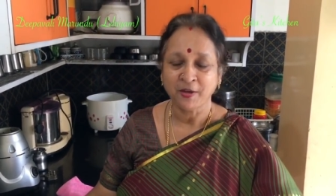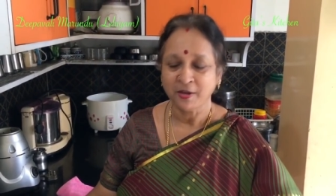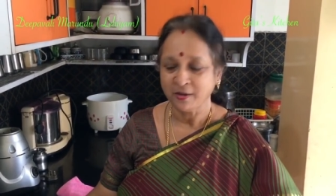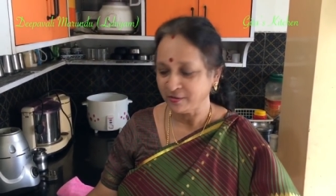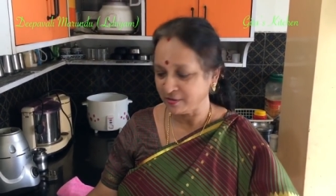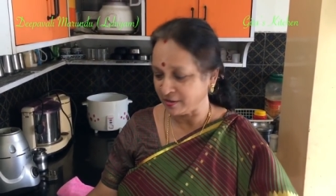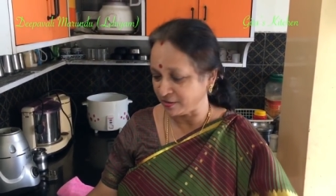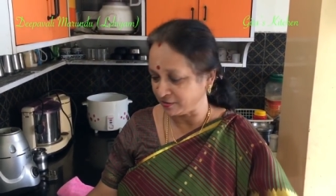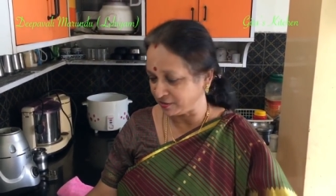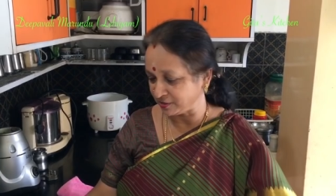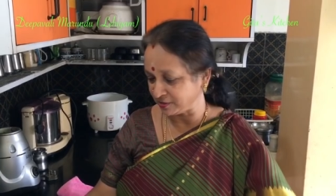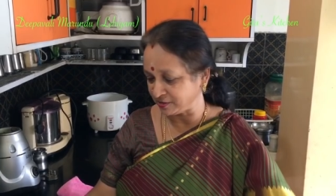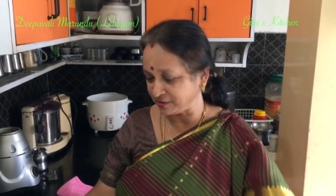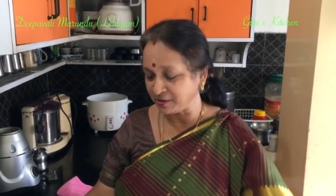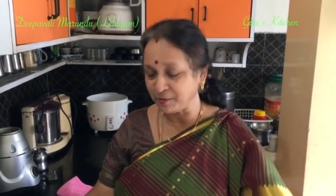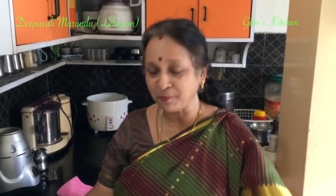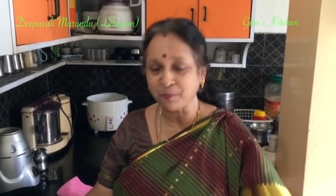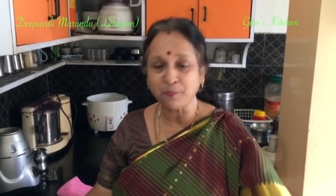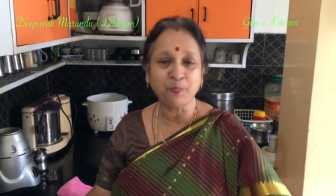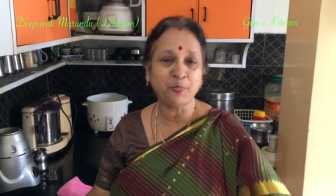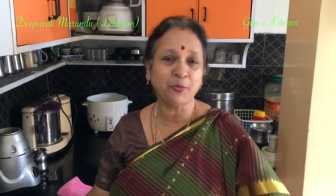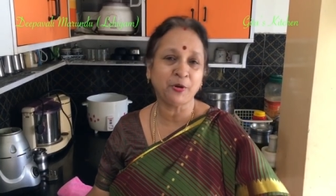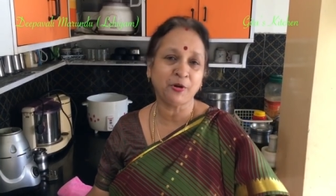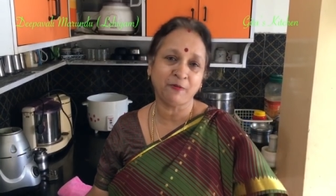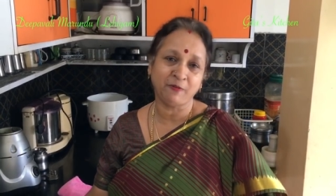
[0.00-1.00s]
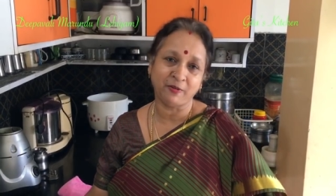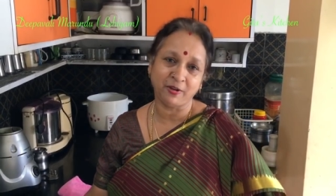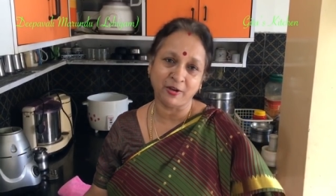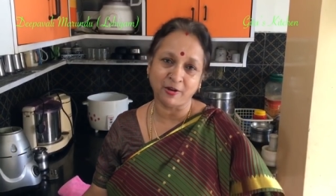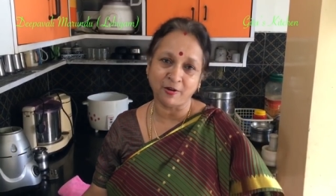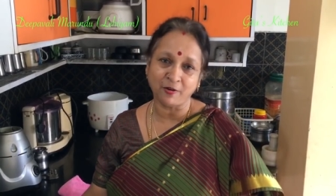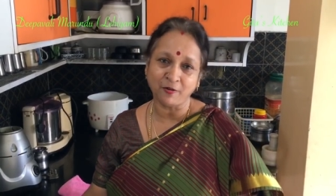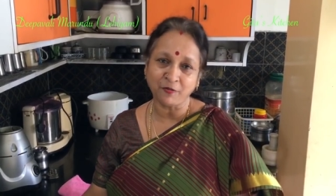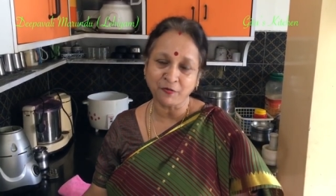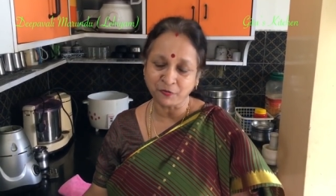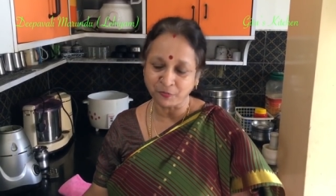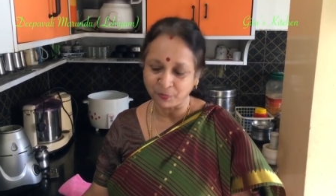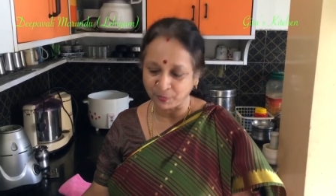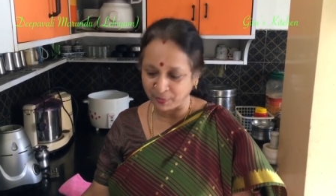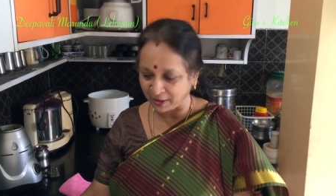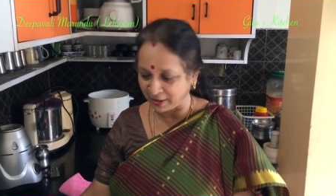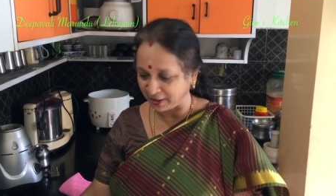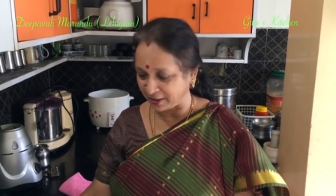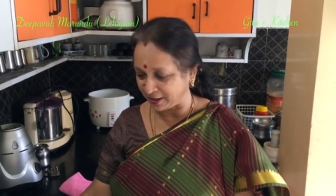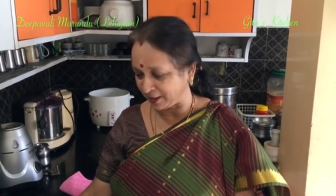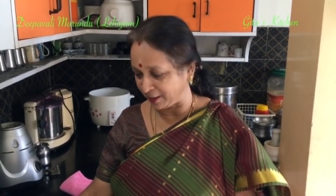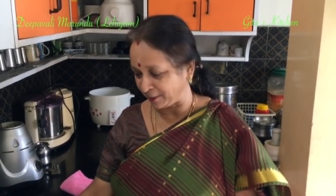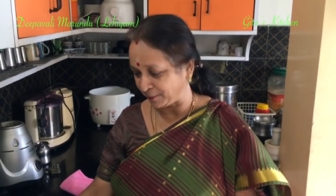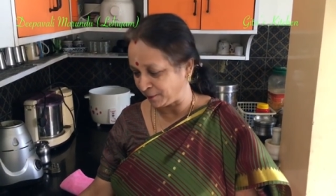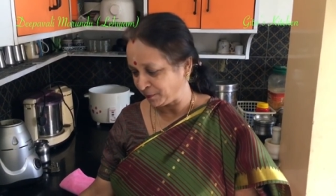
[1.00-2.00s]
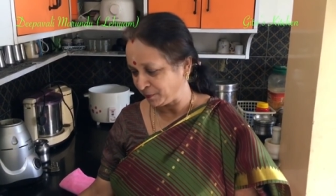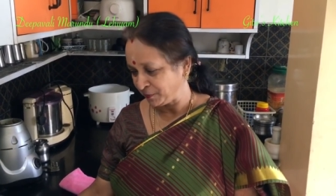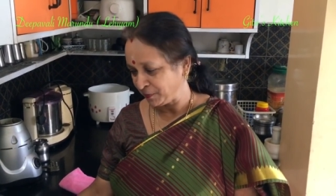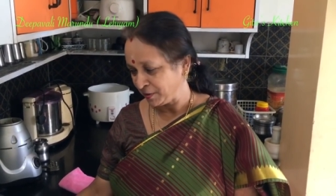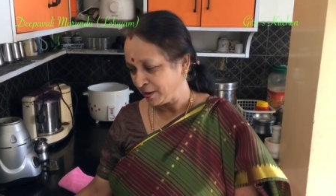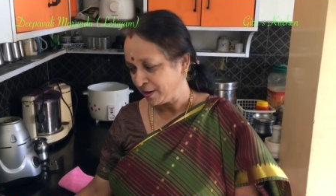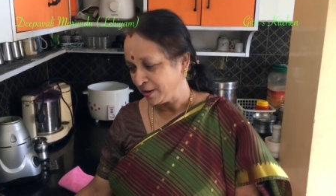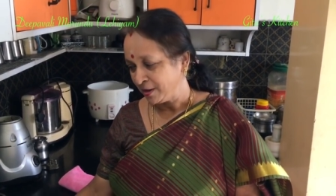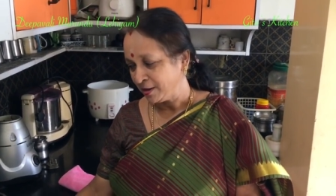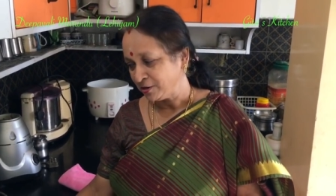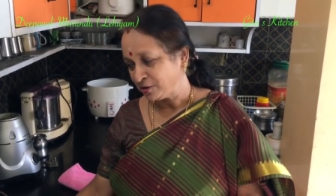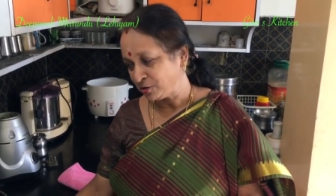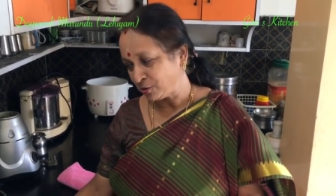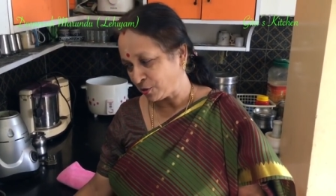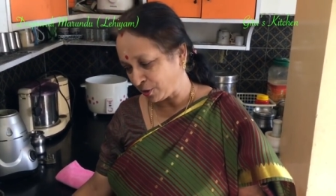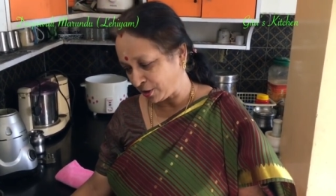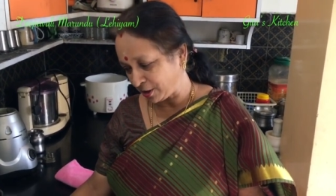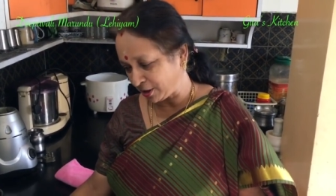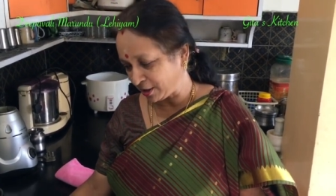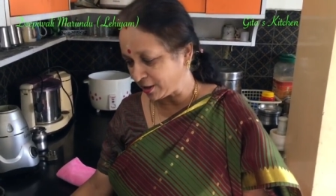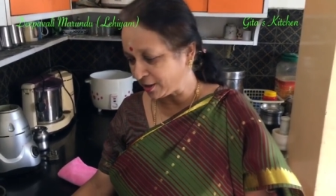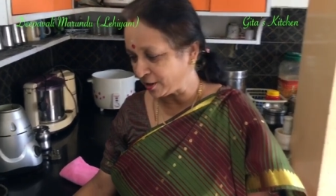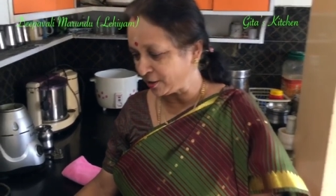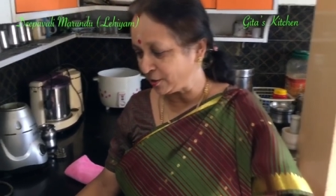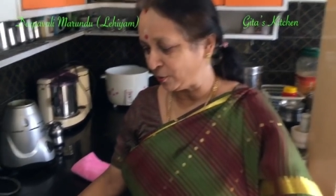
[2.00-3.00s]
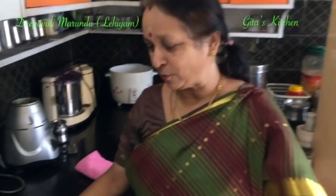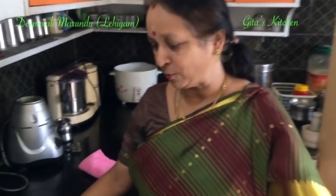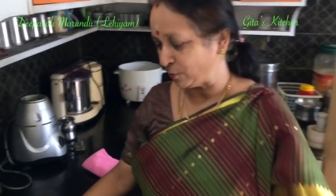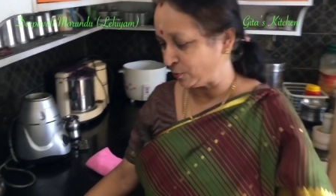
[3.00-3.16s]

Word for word: such a simple way of making. So here